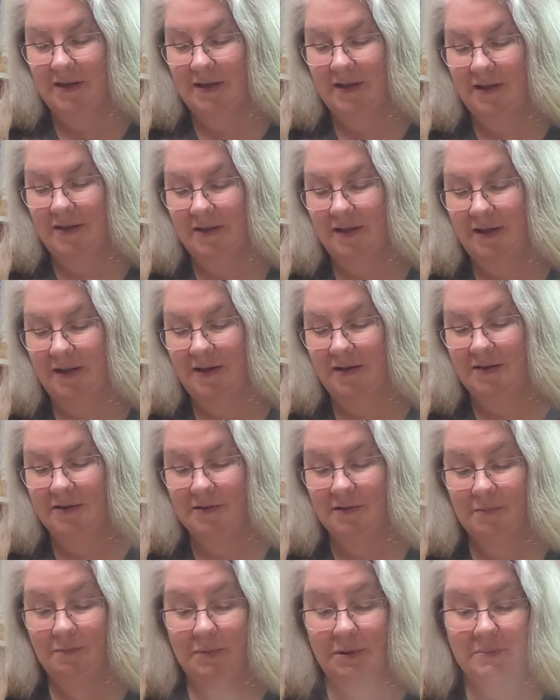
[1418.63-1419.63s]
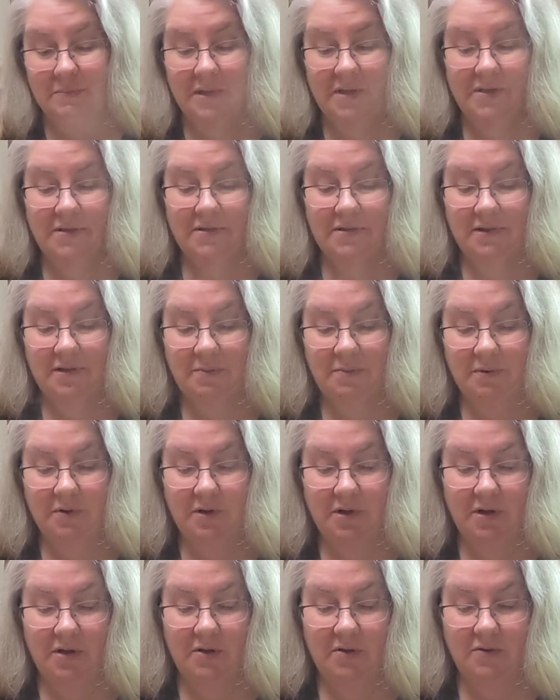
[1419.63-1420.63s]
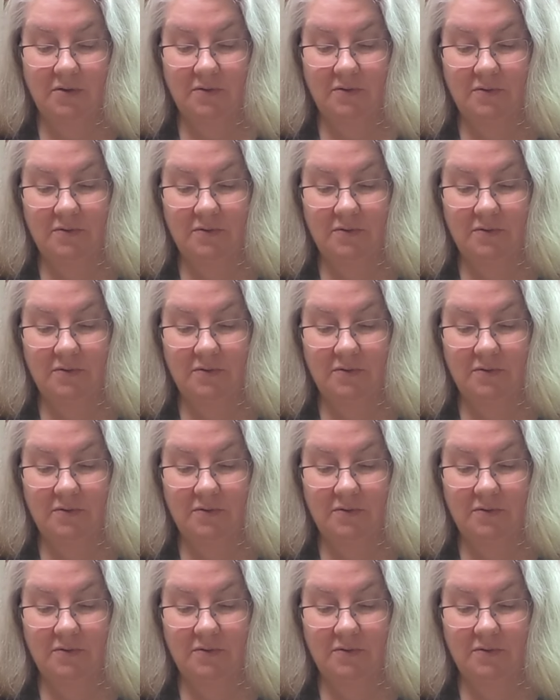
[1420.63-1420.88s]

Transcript: And that is going to be my supper, y'all.